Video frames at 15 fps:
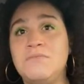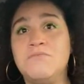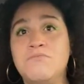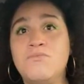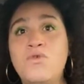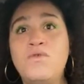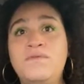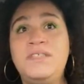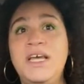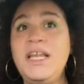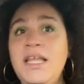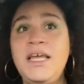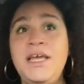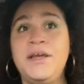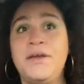just
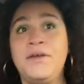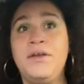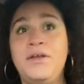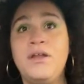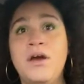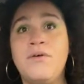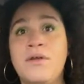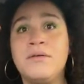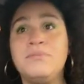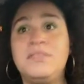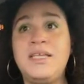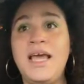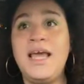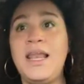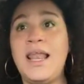moved in here,
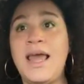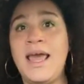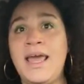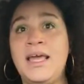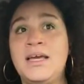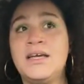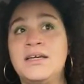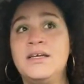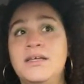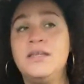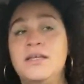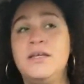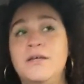you know what I'm saying? Like,